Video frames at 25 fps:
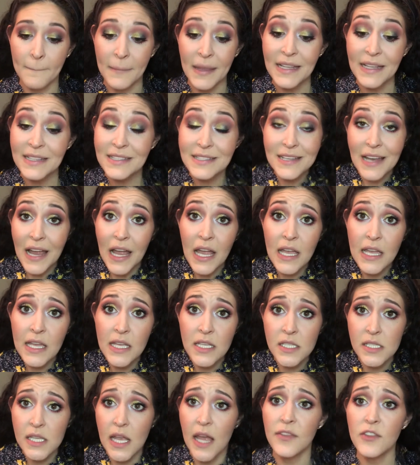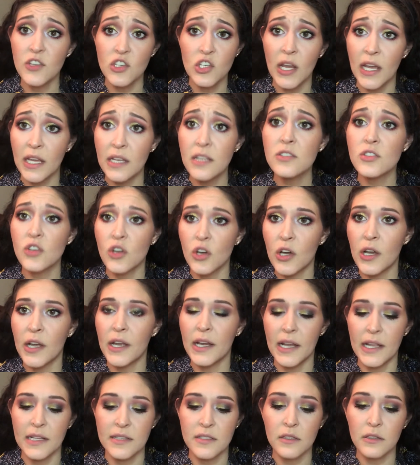It's nice and the shade is good.
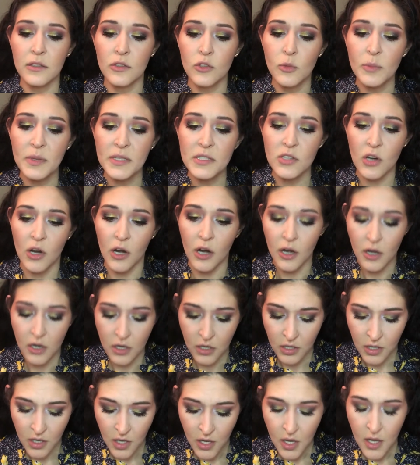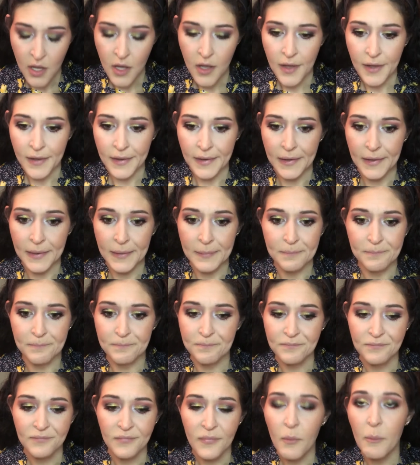It's a little bit dark,
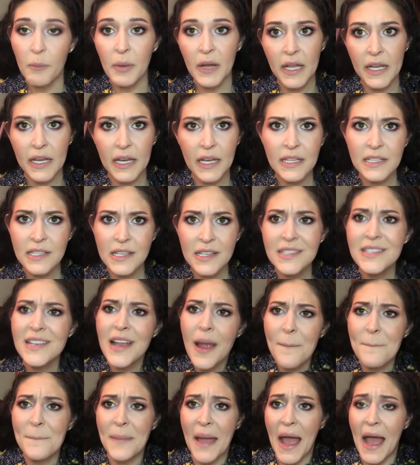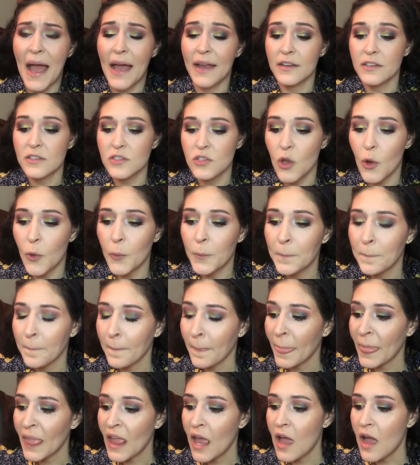but it's not bad. So
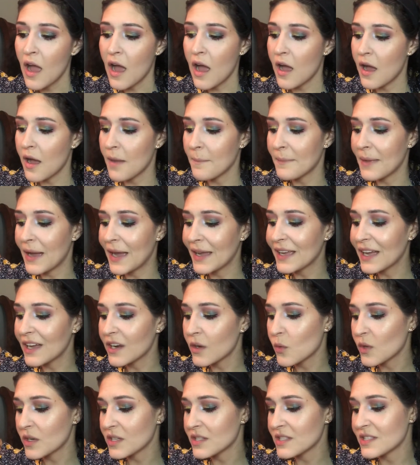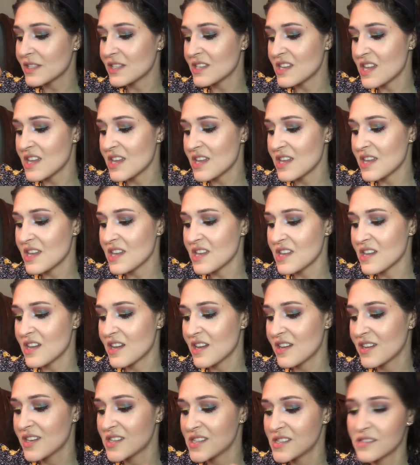I kind of want to see
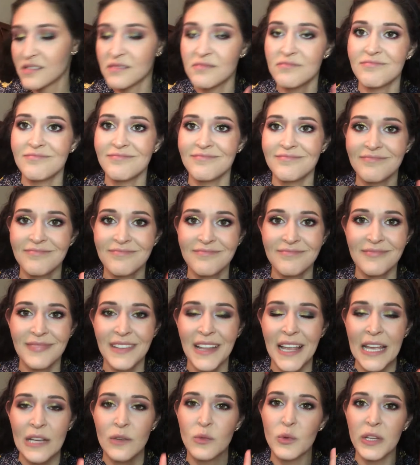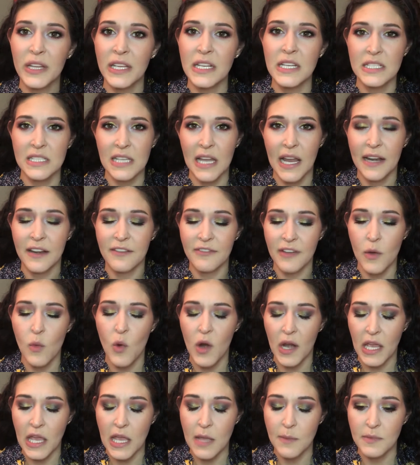and really decide if I
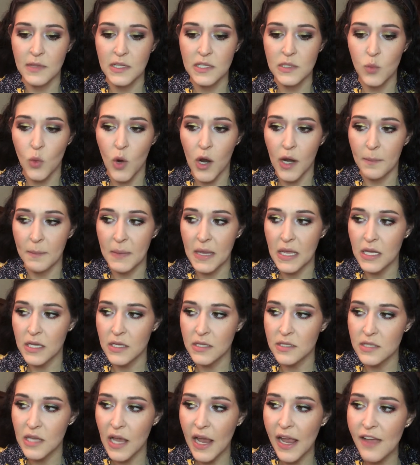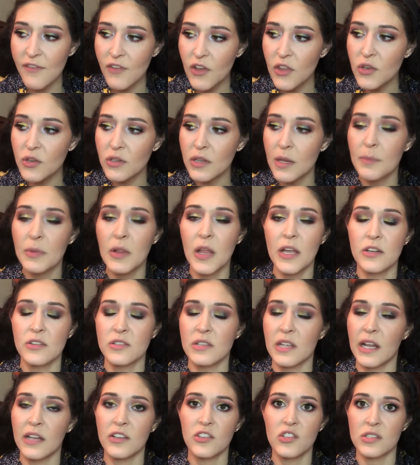want to keep this one, because I have other lip liners
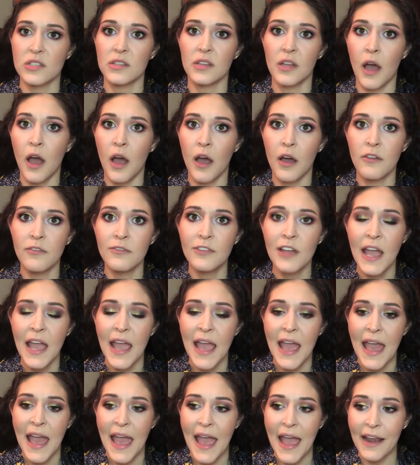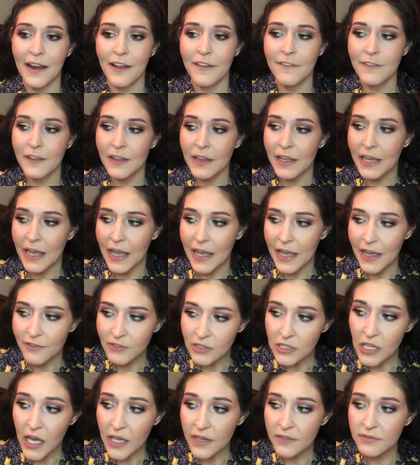that I just love, and I feel like I have a
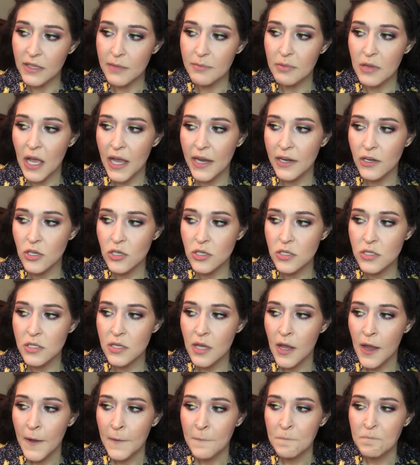lot of lip liners,